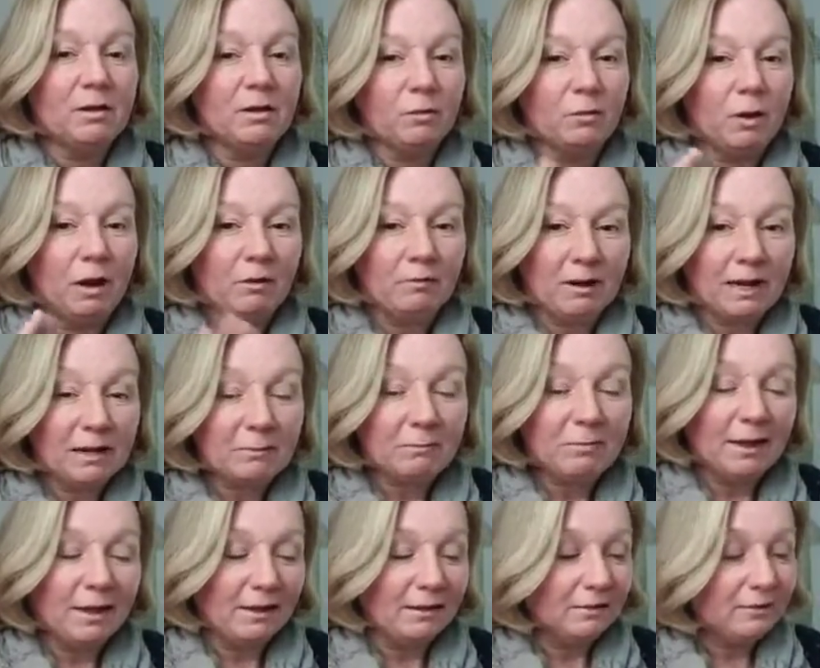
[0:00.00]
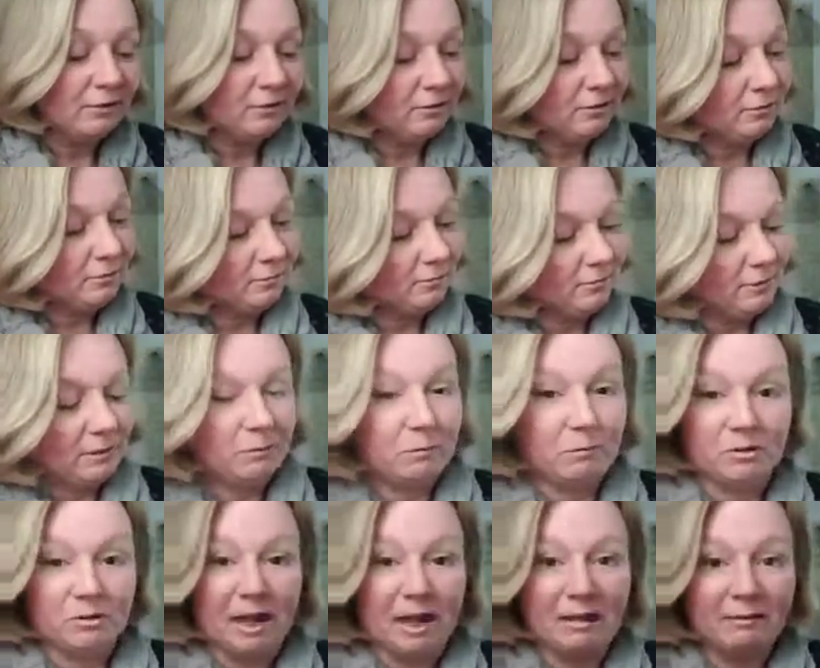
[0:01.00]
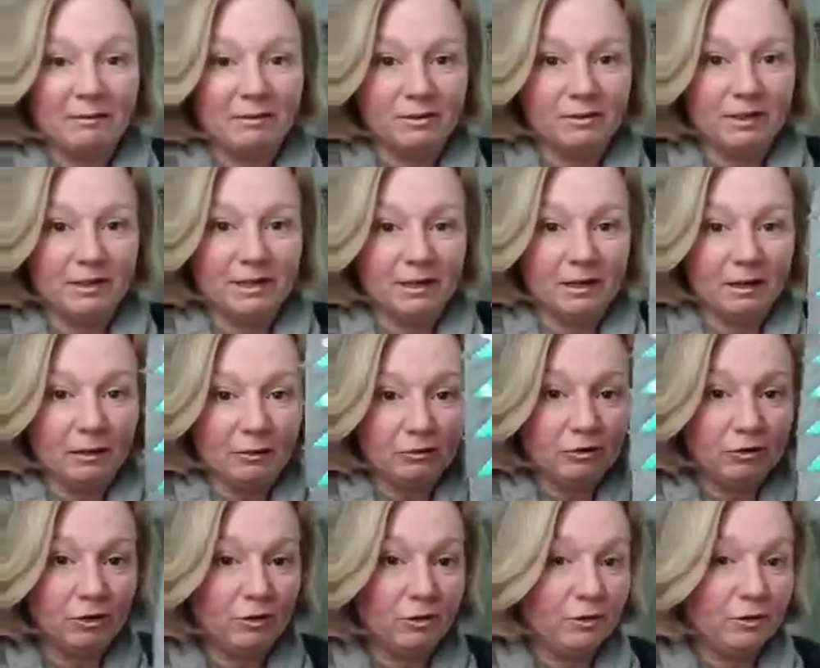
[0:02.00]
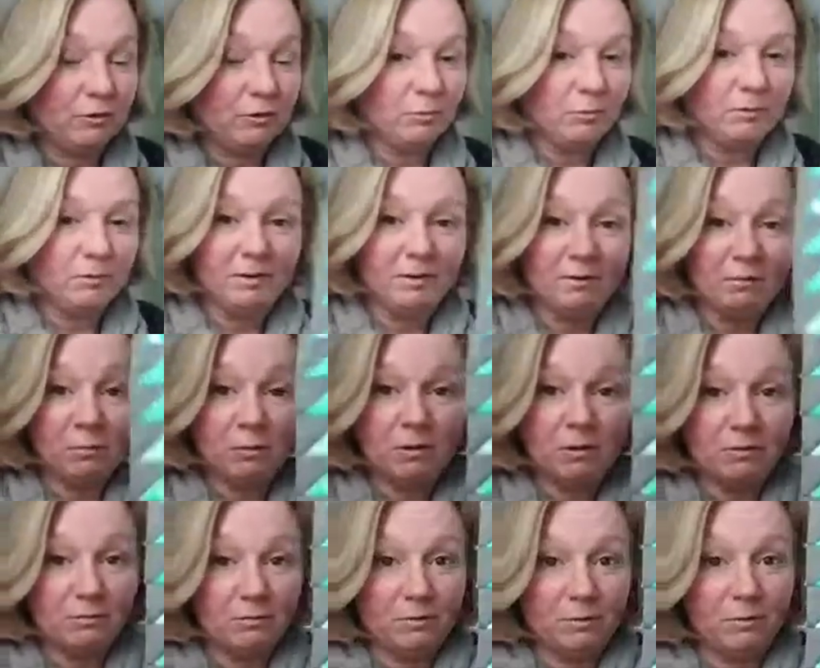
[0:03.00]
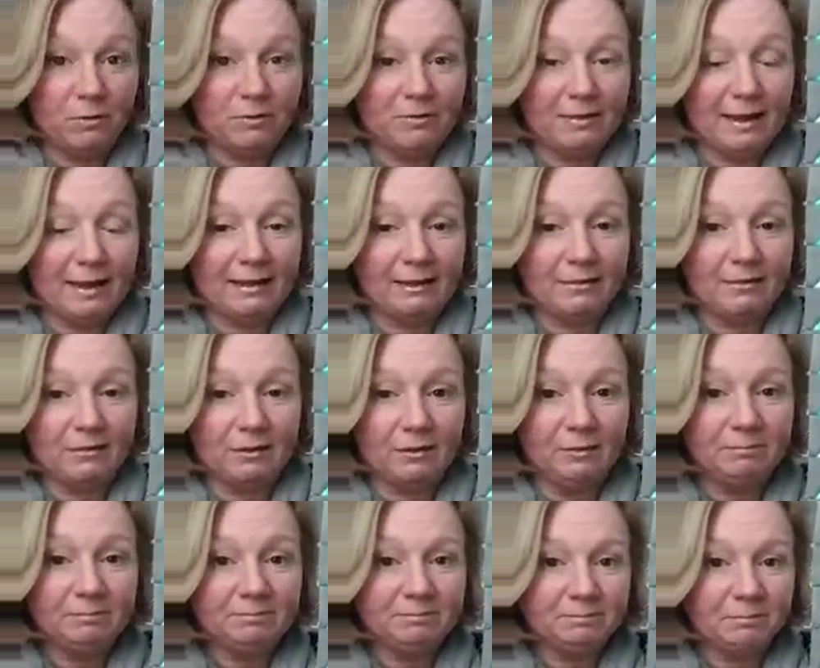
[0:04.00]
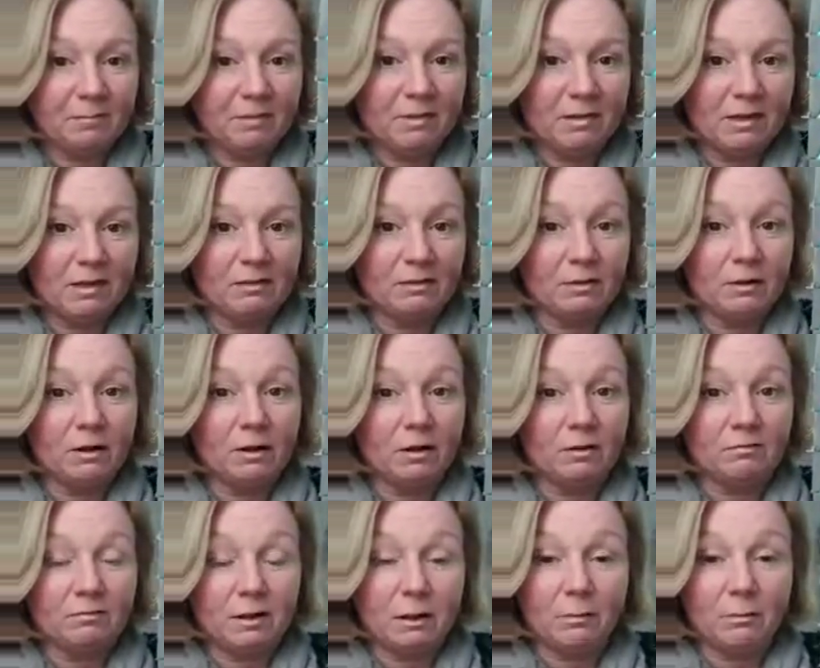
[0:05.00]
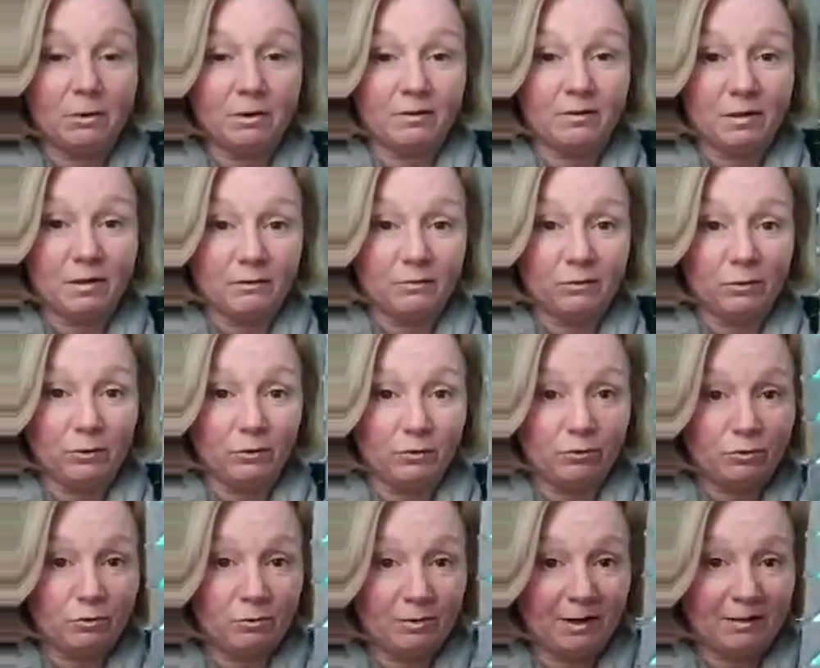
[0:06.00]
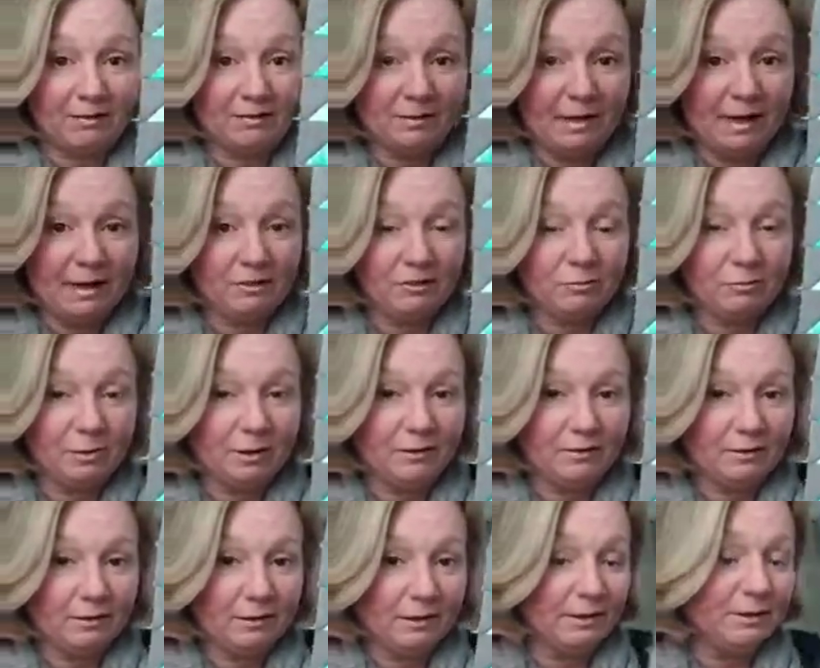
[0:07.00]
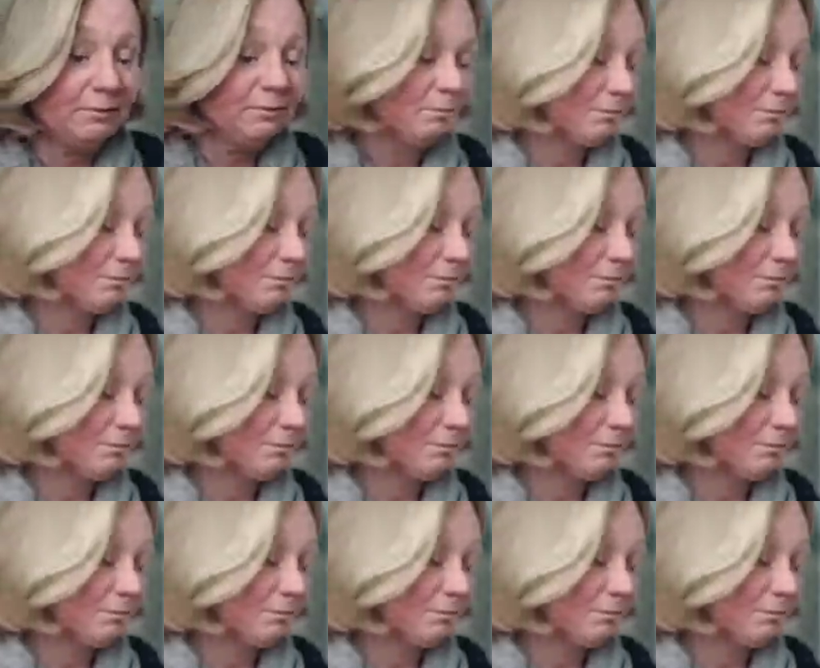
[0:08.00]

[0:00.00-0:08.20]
What I recommend, and what I haven't done here, I'll show you the other one. This one is for Tallington. These are fabrics that I've used from my stash, basically.